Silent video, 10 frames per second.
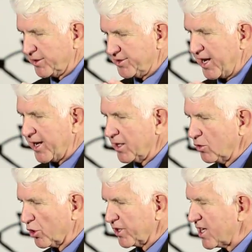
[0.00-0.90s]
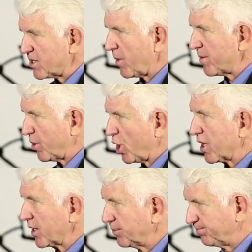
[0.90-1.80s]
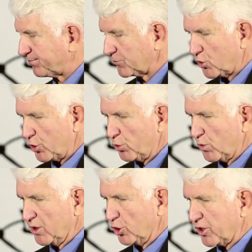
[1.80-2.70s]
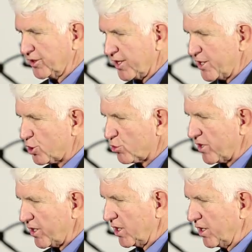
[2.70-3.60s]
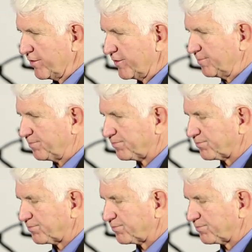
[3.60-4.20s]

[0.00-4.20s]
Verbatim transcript: a day organized by PARC to uh, look at the history of